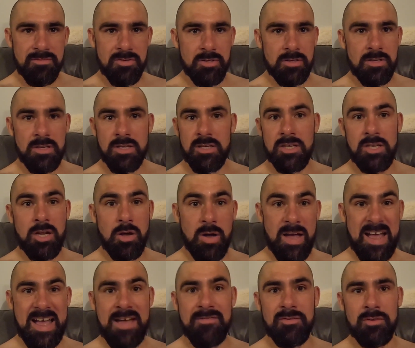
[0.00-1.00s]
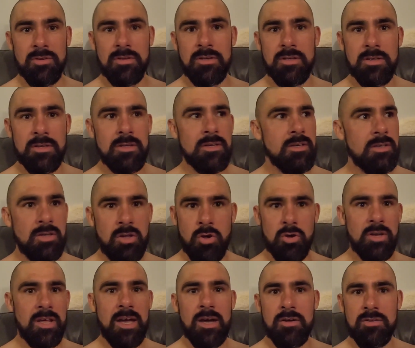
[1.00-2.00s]
And you know, I haven't
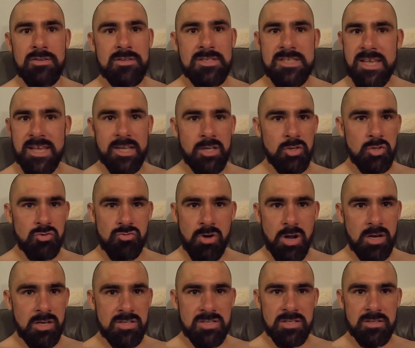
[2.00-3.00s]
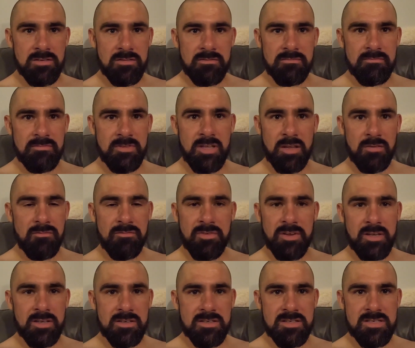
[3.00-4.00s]
gone out and taken drugs and done
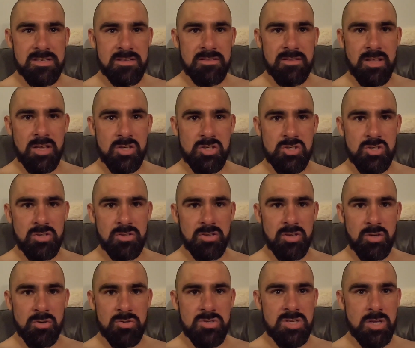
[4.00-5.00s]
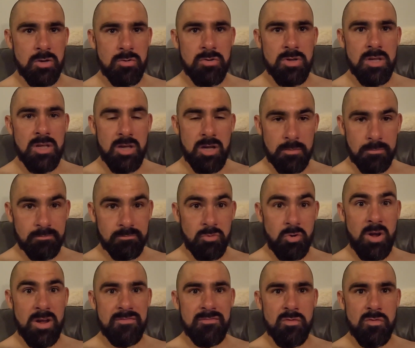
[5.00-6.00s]
things that I shouldn't do, so I'm
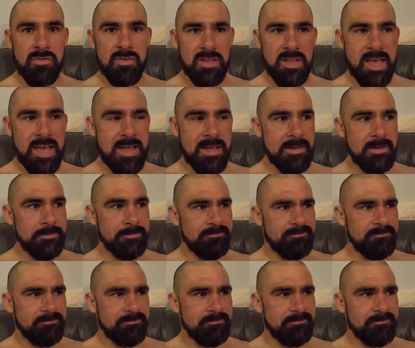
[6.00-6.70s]
grateful for that.